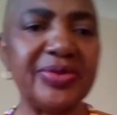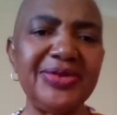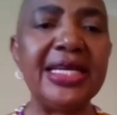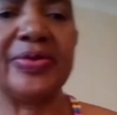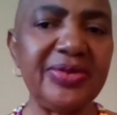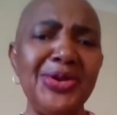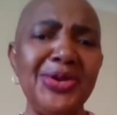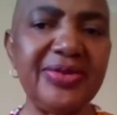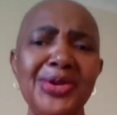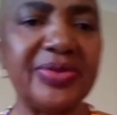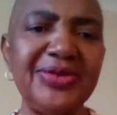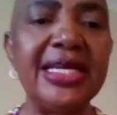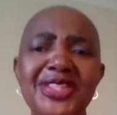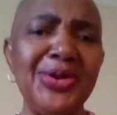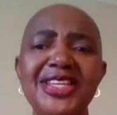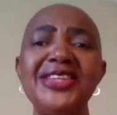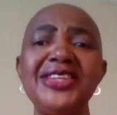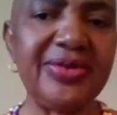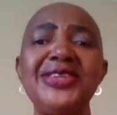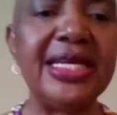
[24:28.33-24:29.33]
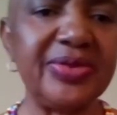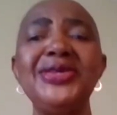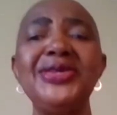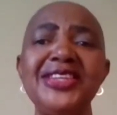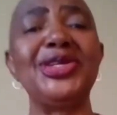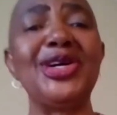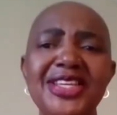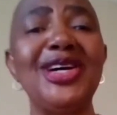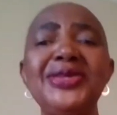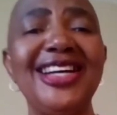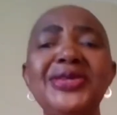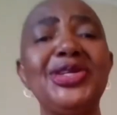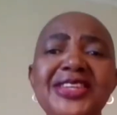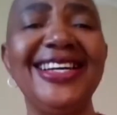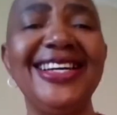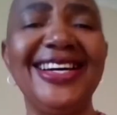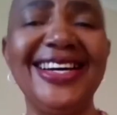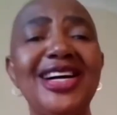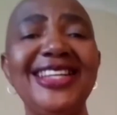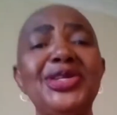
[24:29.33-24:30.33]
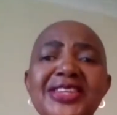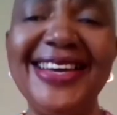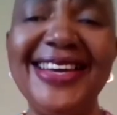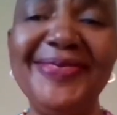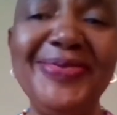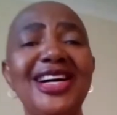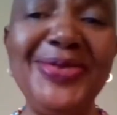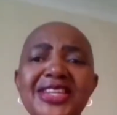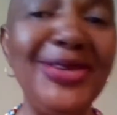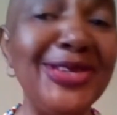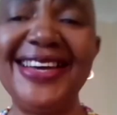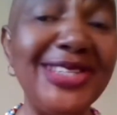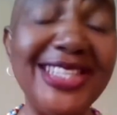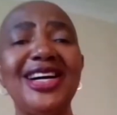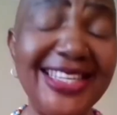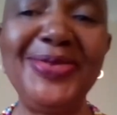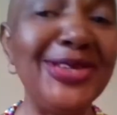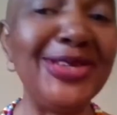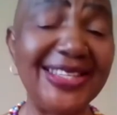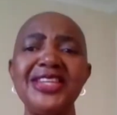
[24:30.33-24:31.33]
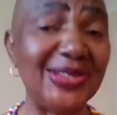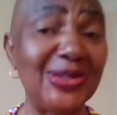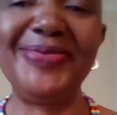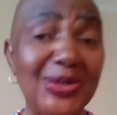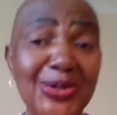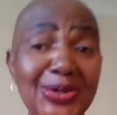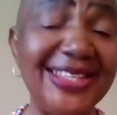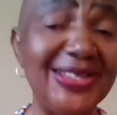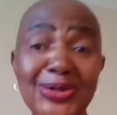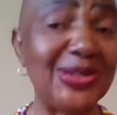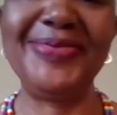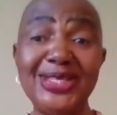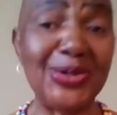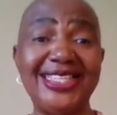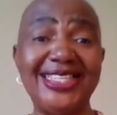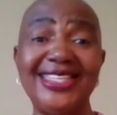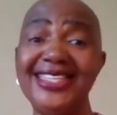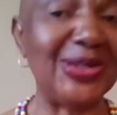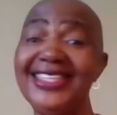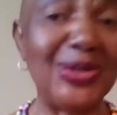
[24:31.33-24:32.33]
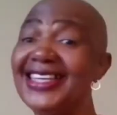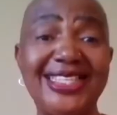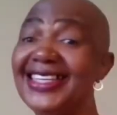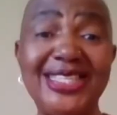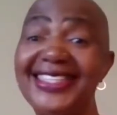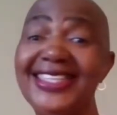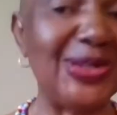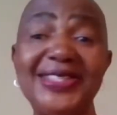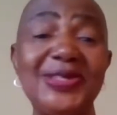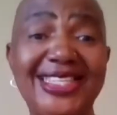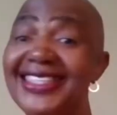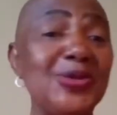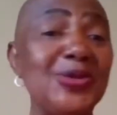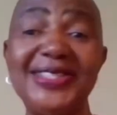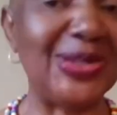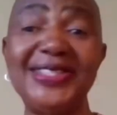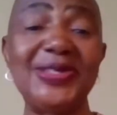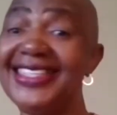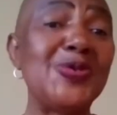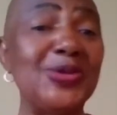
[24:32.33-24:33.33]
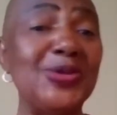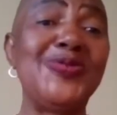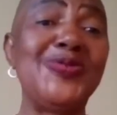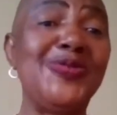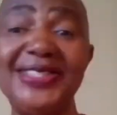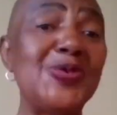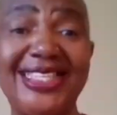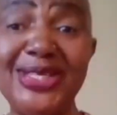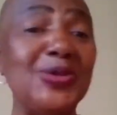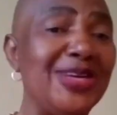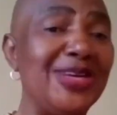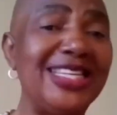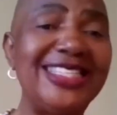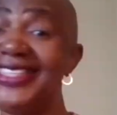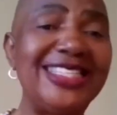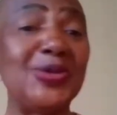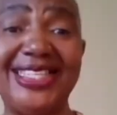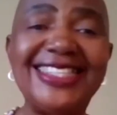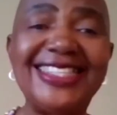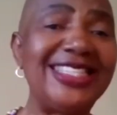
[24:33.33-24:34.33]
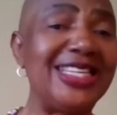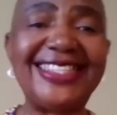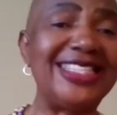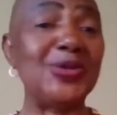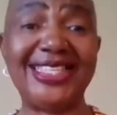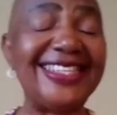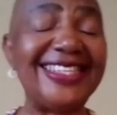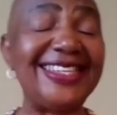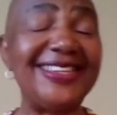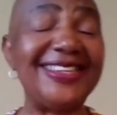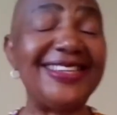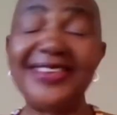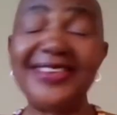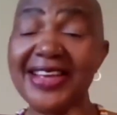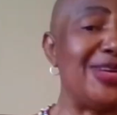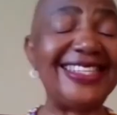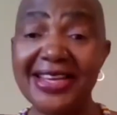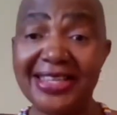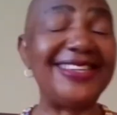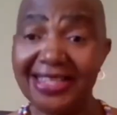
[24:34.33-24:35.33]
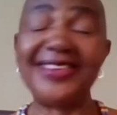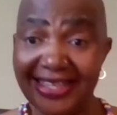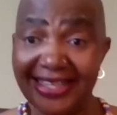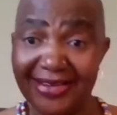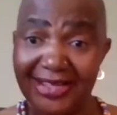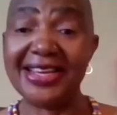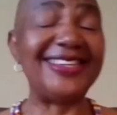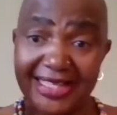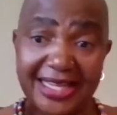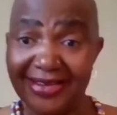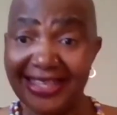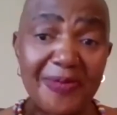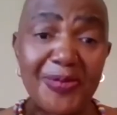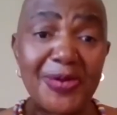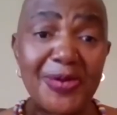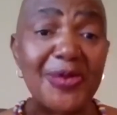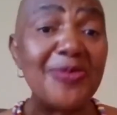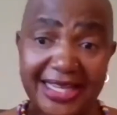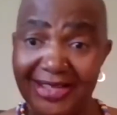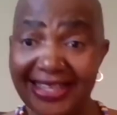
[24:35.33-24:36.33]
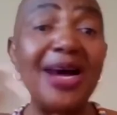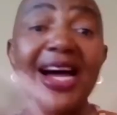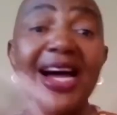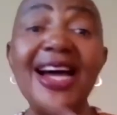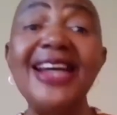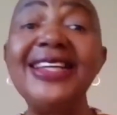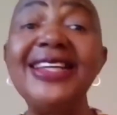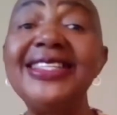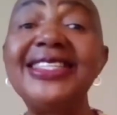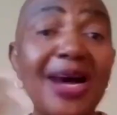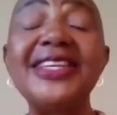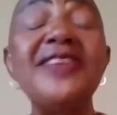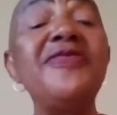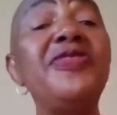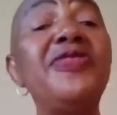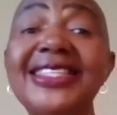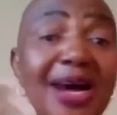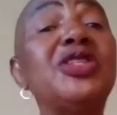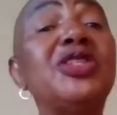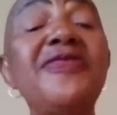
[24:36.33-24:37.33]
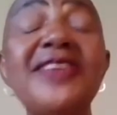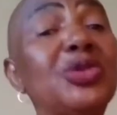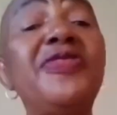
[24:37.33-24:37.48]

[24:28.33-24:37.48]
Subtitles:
Oh, thank you, Johanna. Music is good. Yes, it's good for meditation, stable mind, even to